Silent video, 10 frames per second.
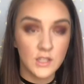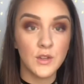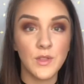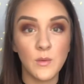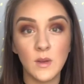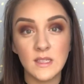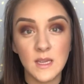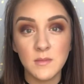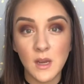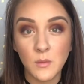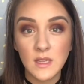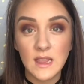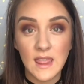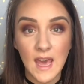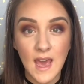So then once I'm done
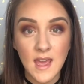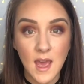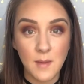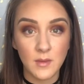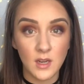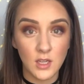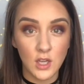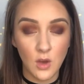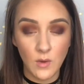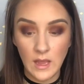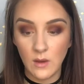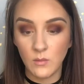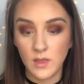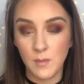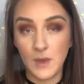with that, I'm gonna go in
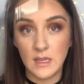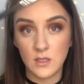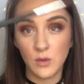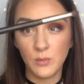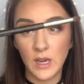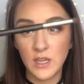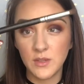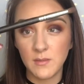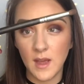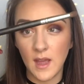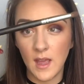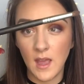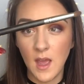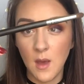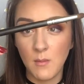with a pencil brush,
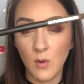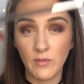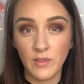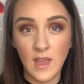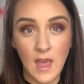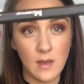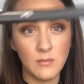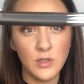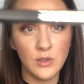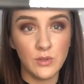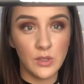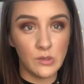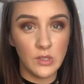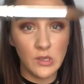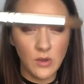my Morphe
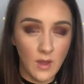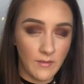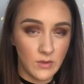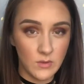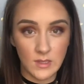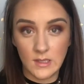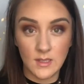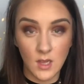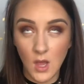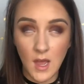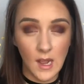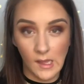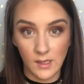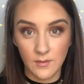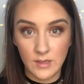M222. I've used this a lot, I
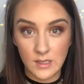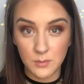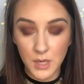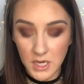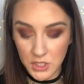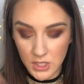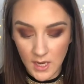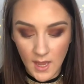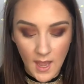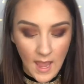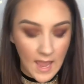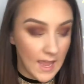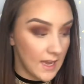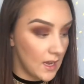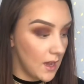love this brush.
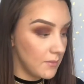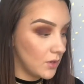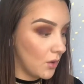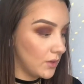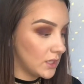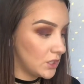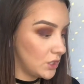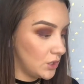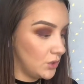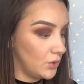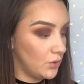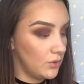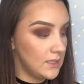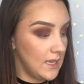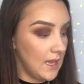And I'm going
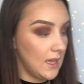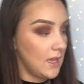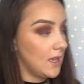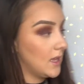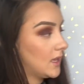to take